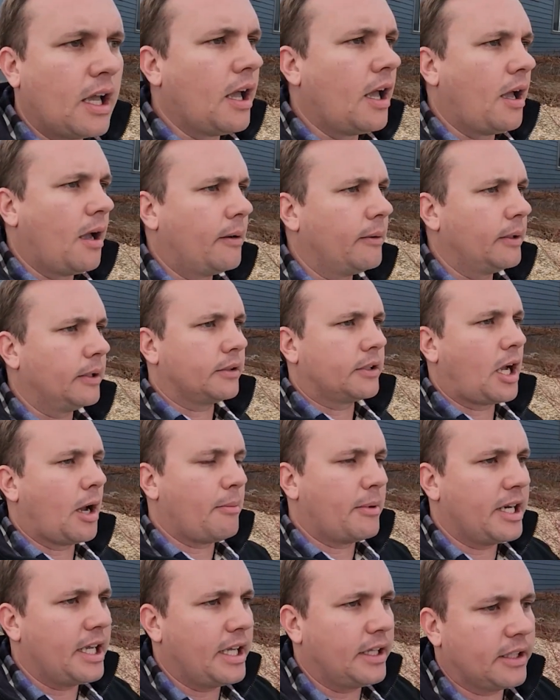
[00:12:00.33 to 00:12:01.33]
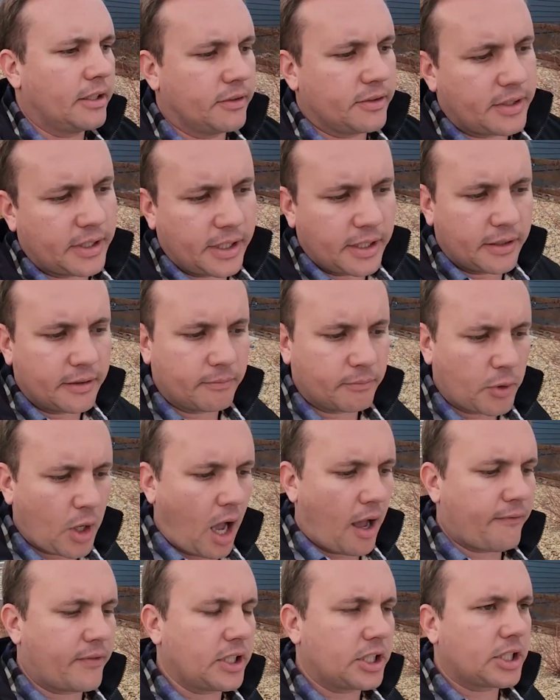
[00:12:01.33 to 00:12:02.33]
I mean, coming in, there's a
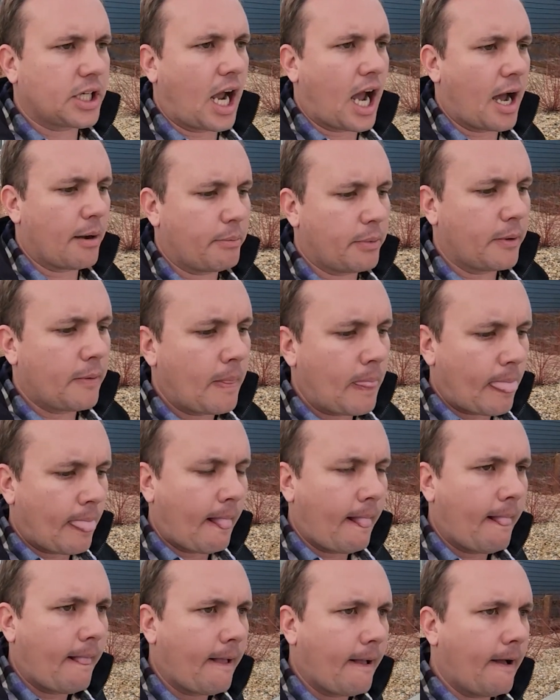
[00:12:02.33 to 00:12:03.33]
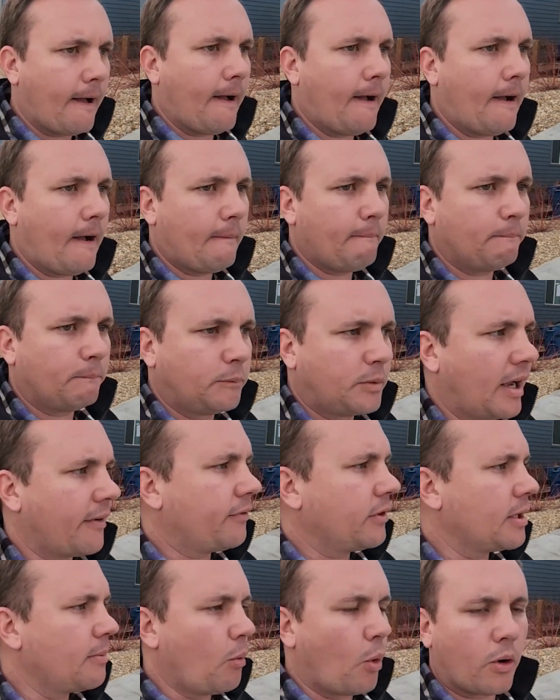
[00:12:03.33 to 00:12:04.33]
coffee shop.
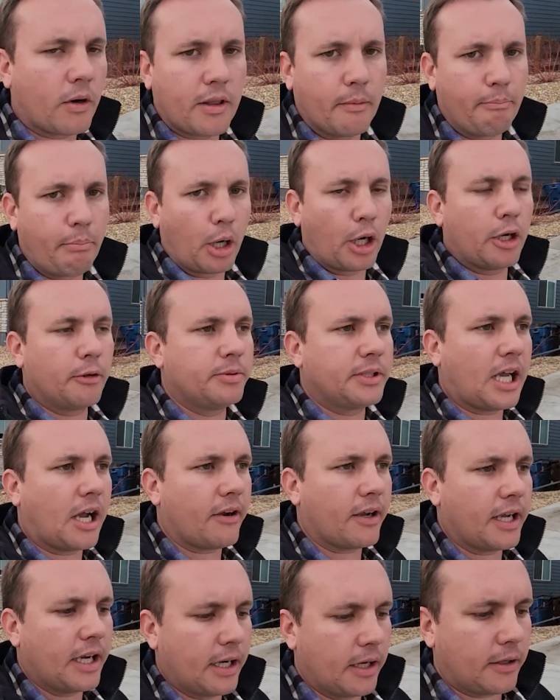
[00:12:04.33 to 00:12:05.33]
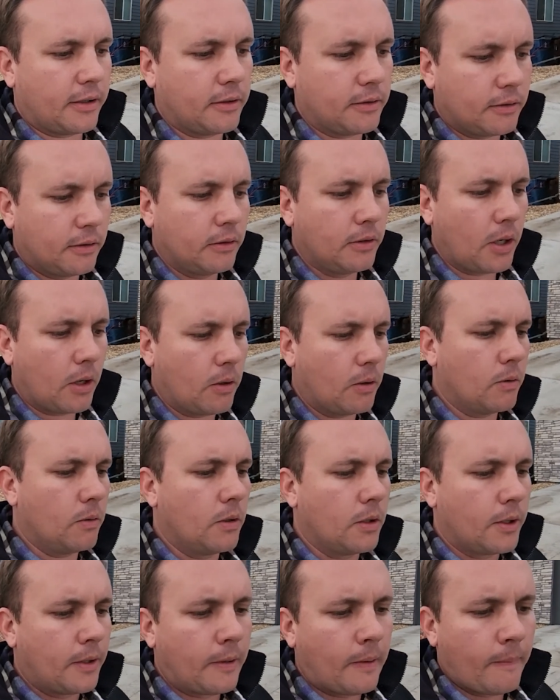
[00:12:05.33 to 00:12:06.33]
Definitely more of the burbs out here. No,
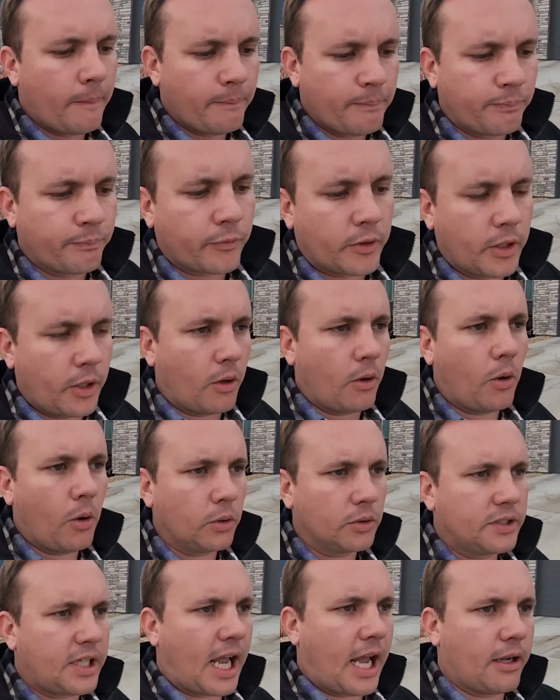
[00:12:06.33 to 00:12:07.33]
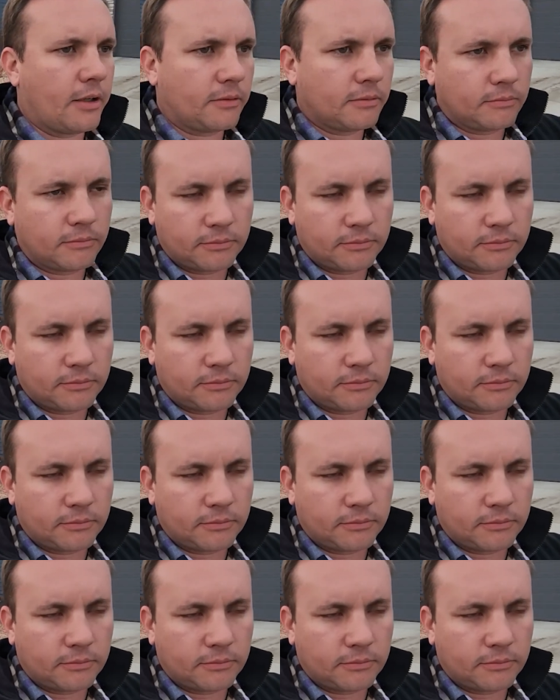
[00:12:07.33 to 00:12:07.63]
you know, Old Town.